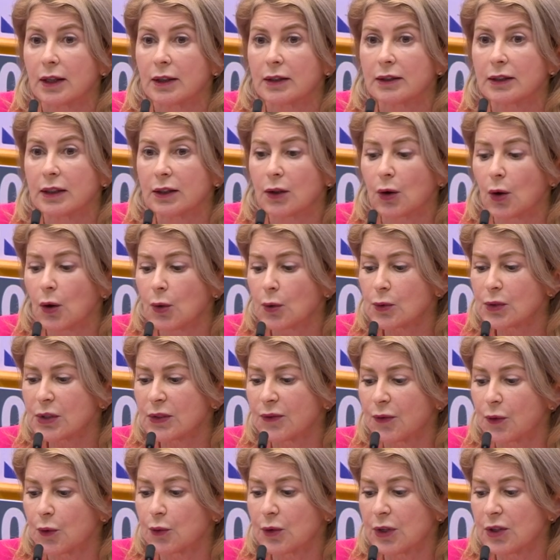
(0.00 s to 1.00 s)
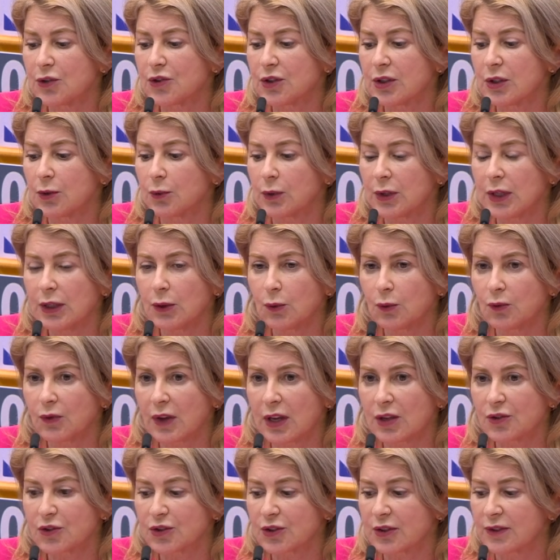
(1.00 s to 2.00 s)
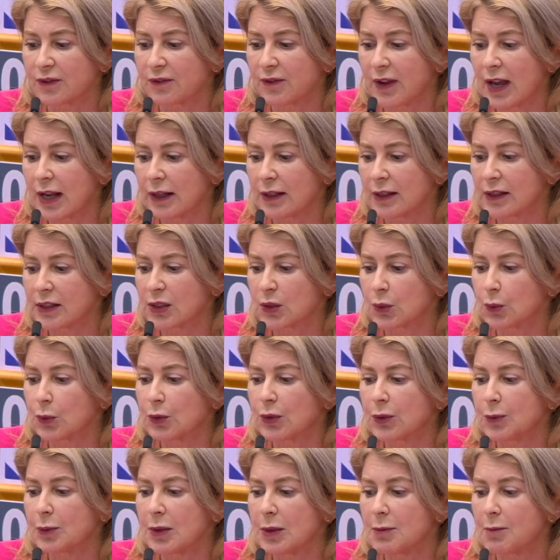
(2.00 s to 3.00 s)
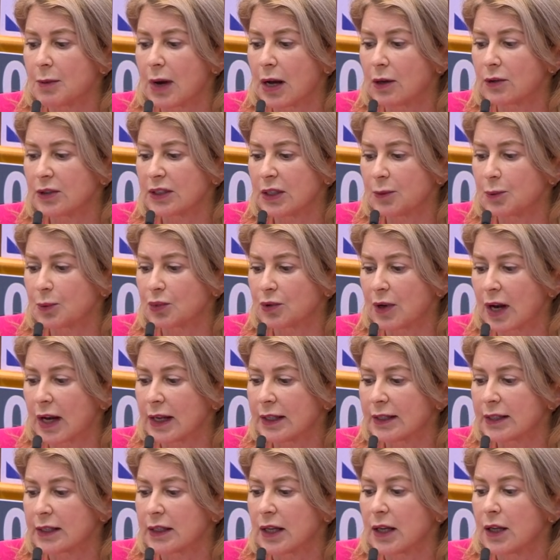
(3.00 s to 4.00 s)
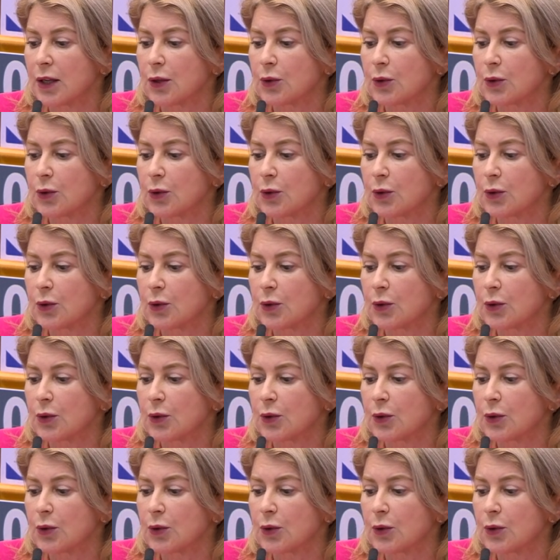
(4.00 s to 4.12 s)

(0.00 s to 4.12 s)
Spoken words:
The calls for regional innovation valleys would be multiplied